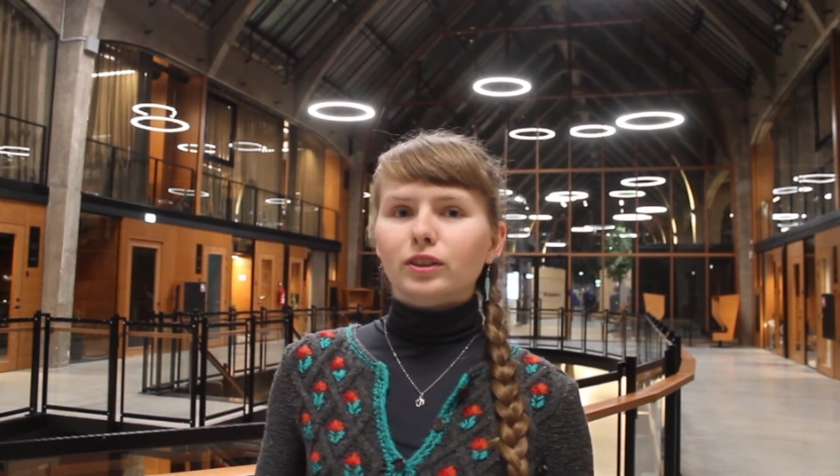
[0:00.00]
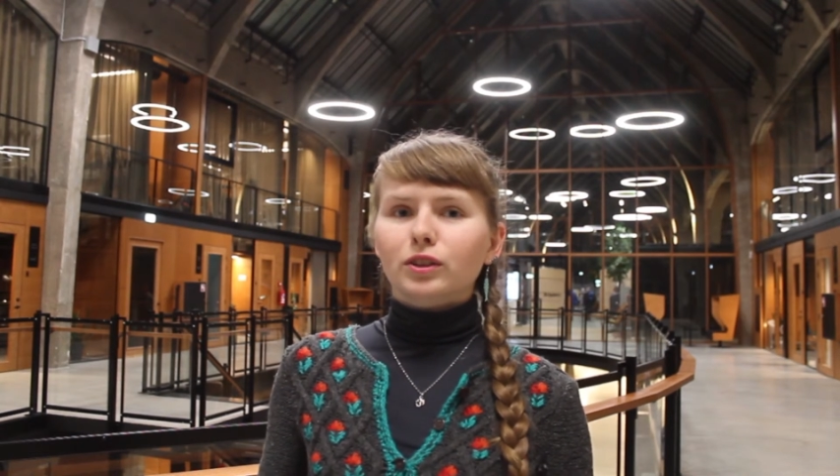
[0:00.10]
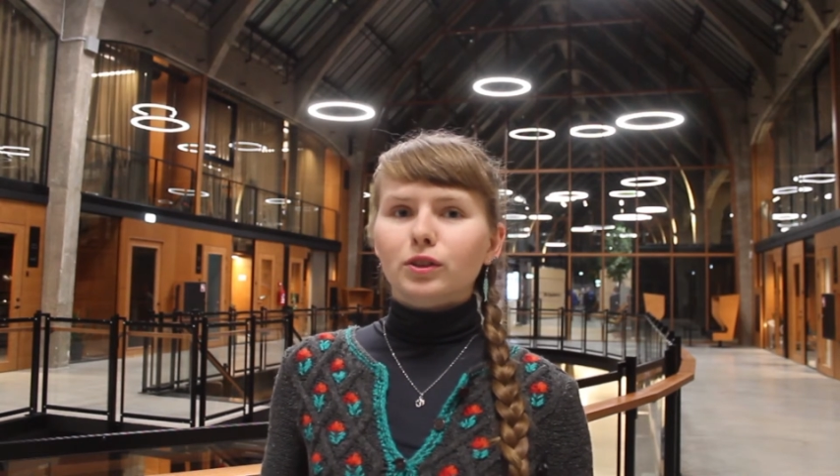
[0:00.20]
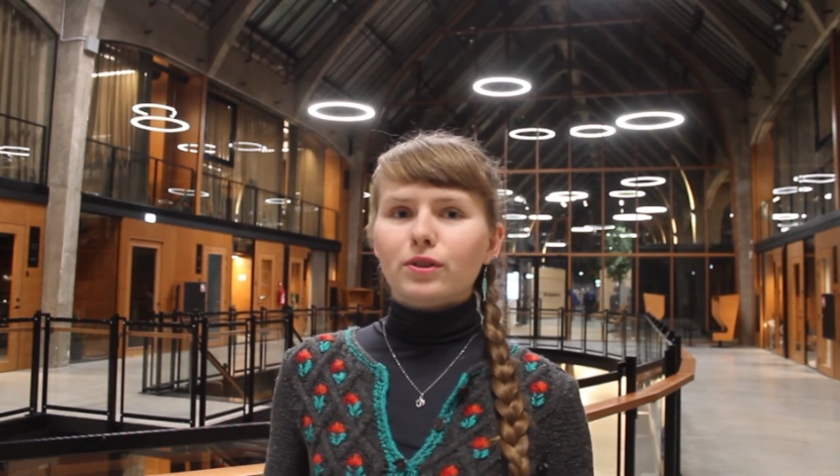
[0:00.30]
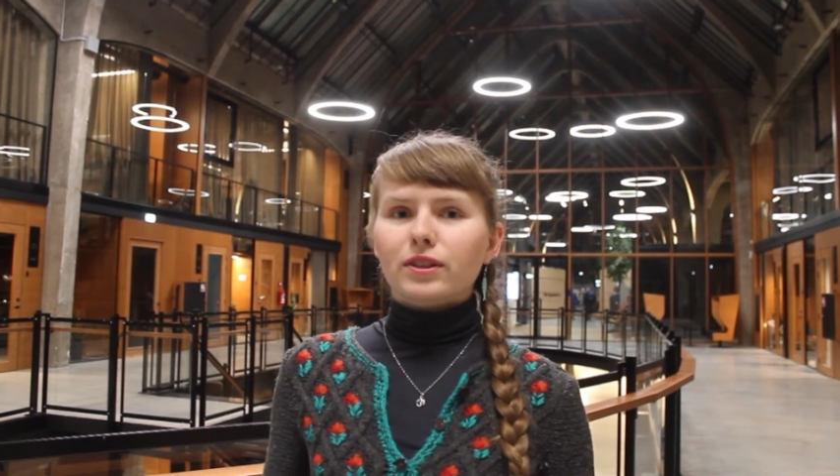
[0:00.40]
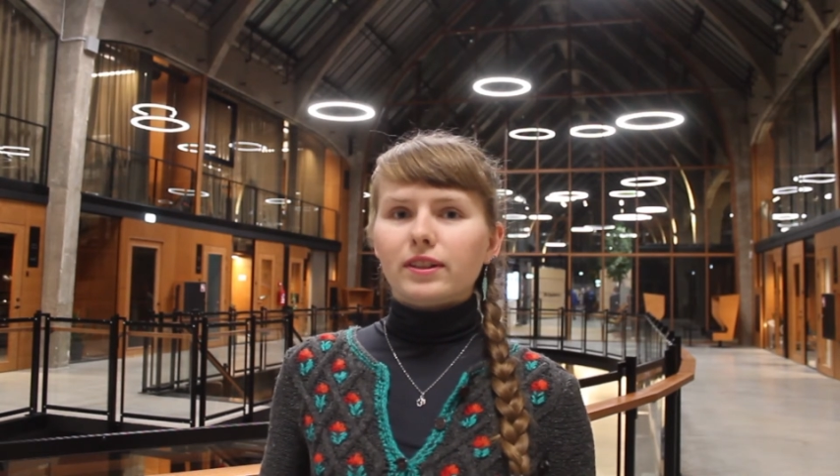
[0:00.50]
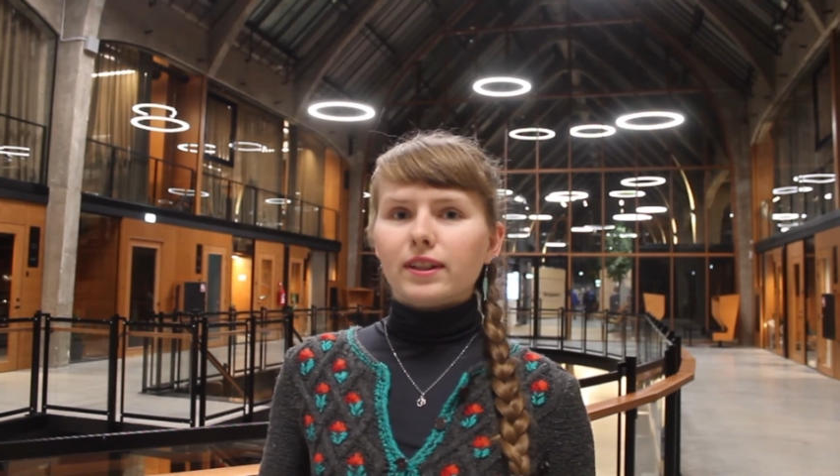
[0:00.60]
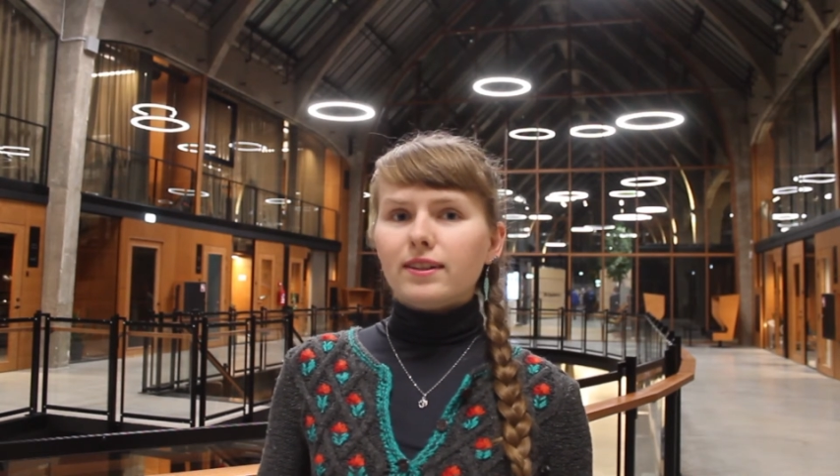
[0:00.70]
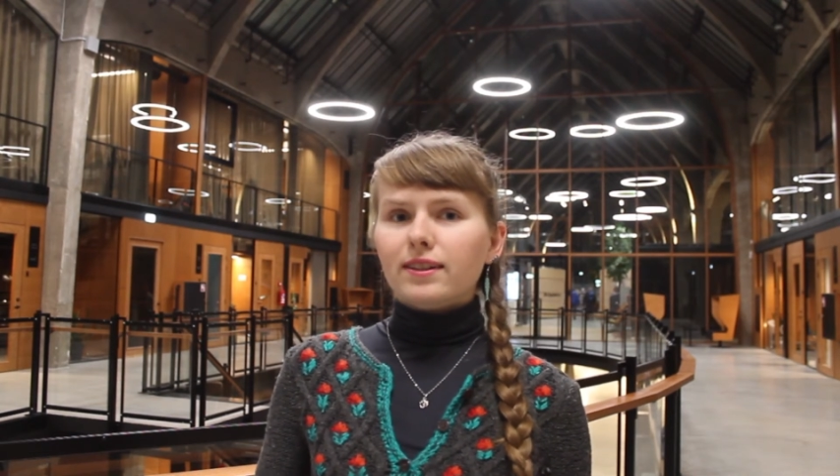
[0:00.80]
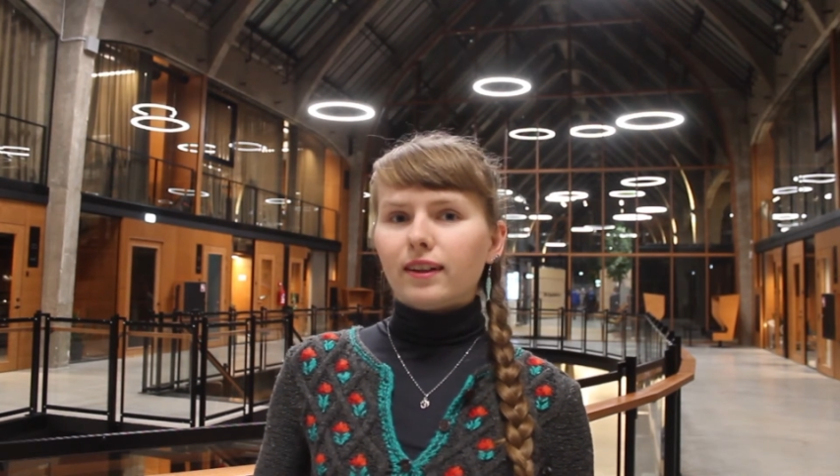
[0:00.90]
use
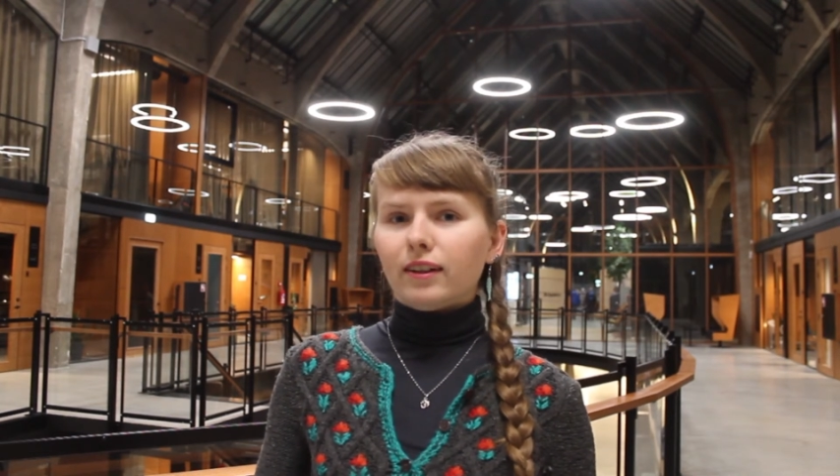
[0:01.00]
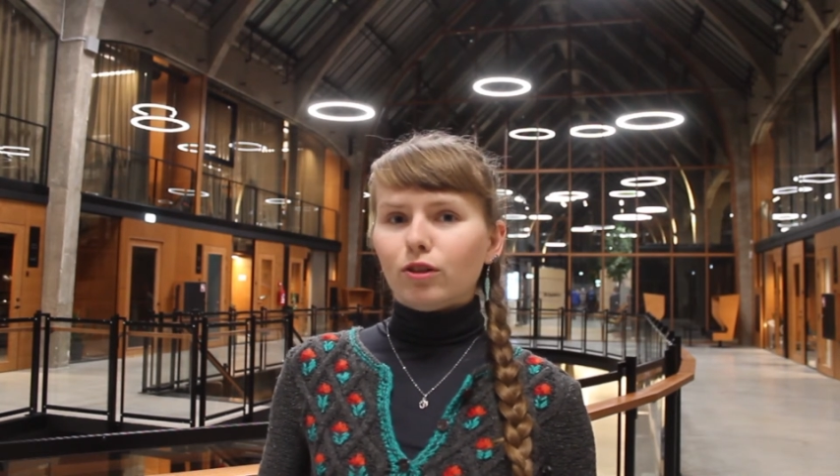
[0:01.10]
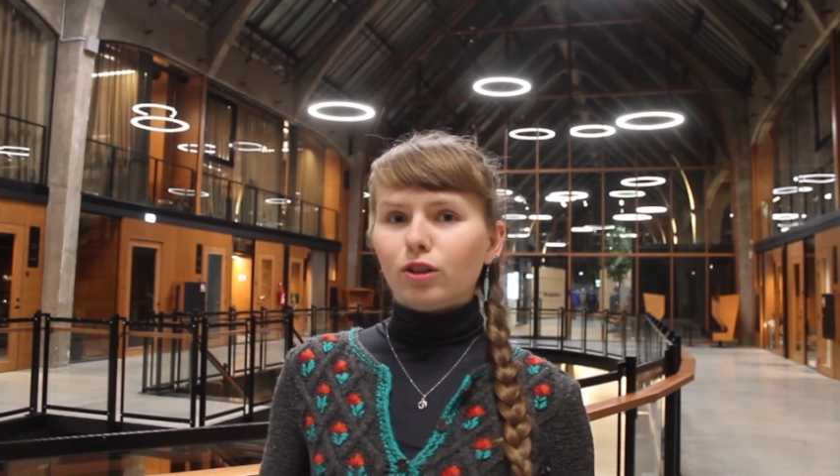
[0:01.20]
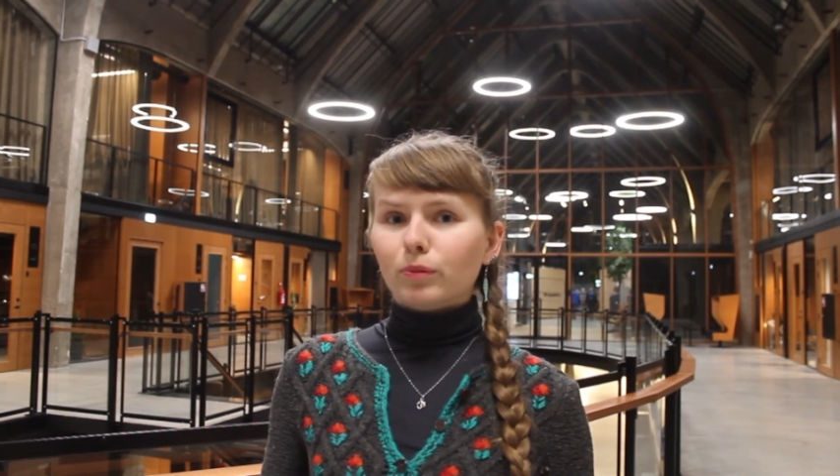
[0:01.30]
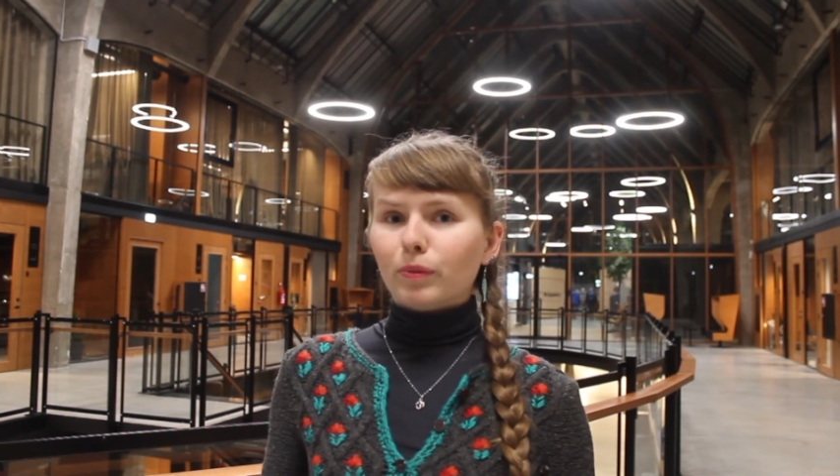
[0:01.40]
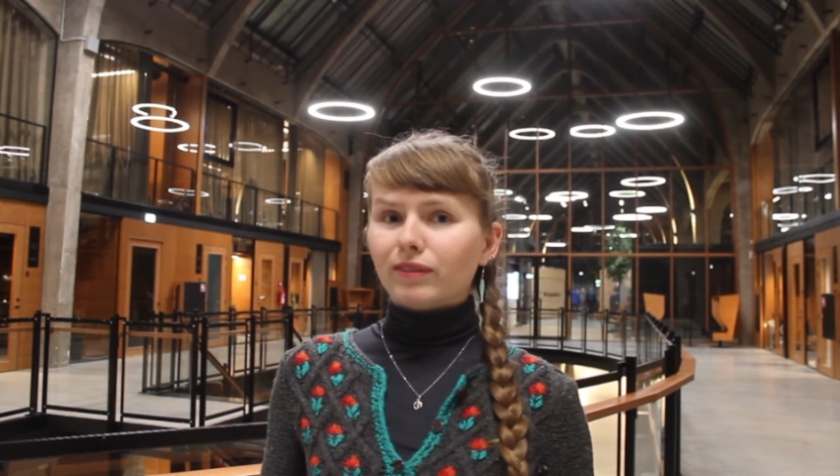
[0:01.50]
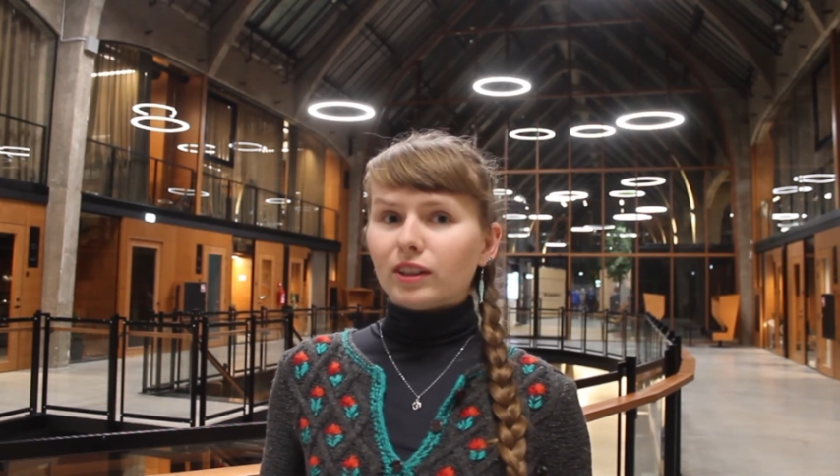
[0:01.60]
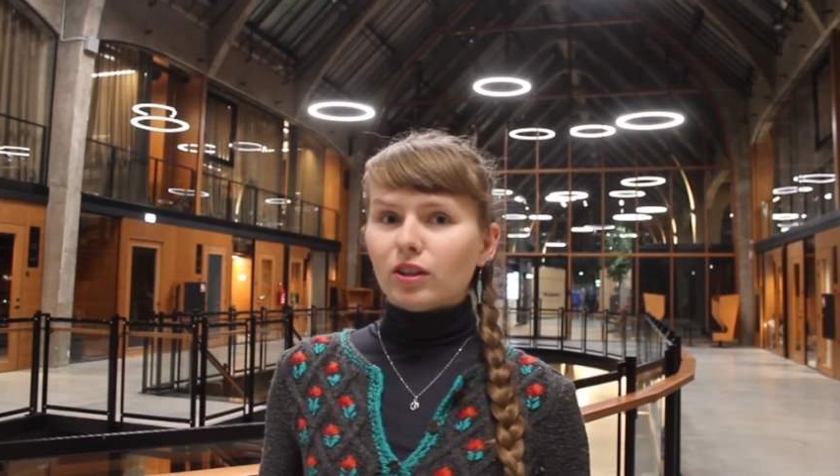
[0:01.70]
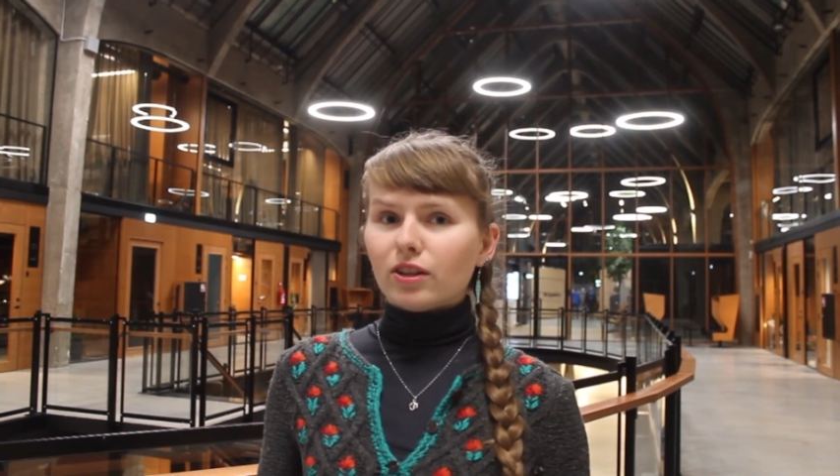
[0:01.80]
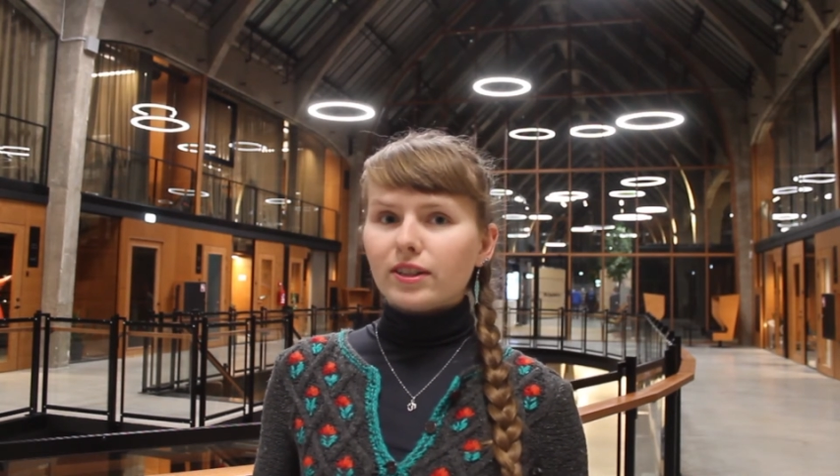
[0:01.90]
t-tests and look at
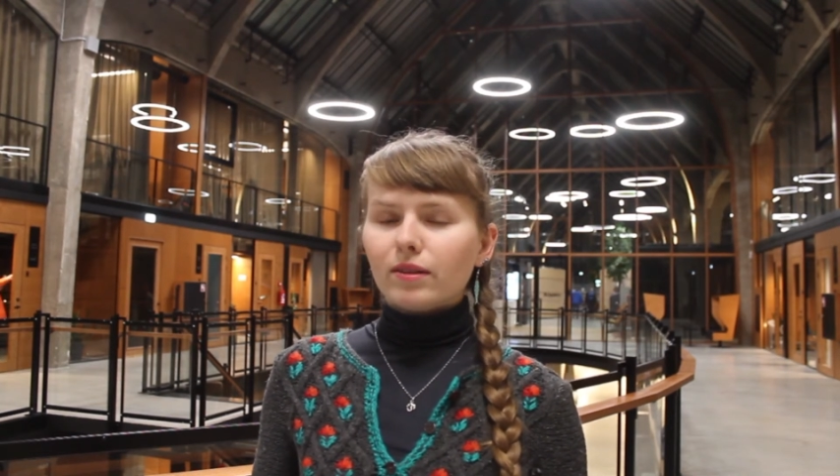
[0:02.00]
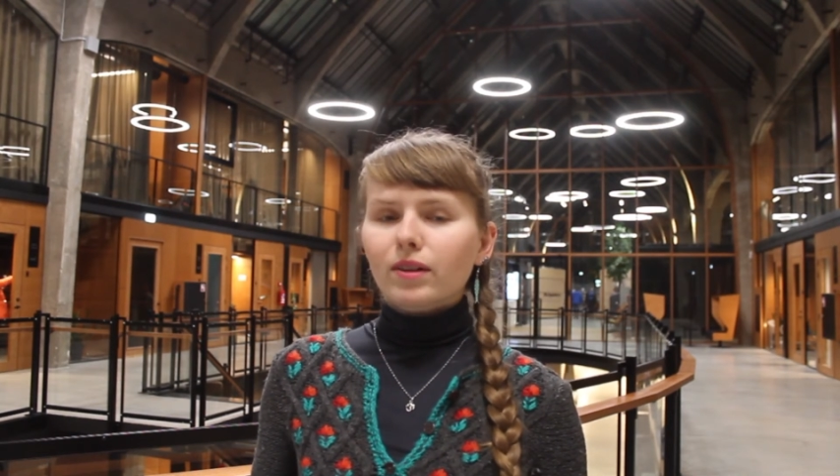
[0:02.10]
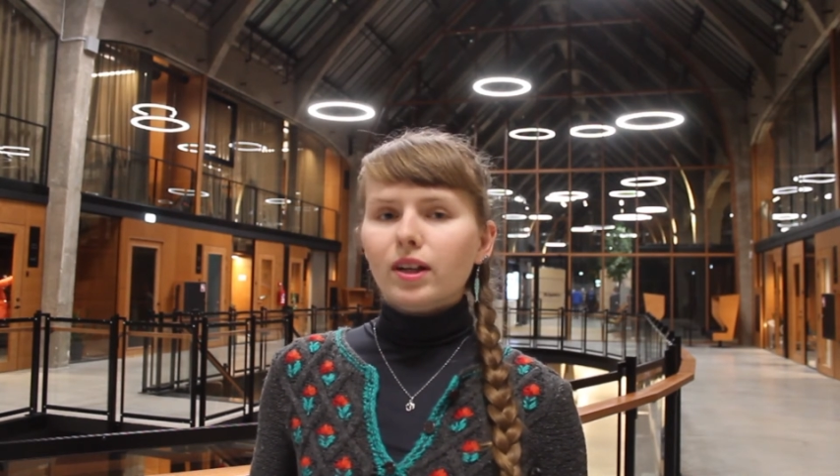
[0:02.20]
p-values,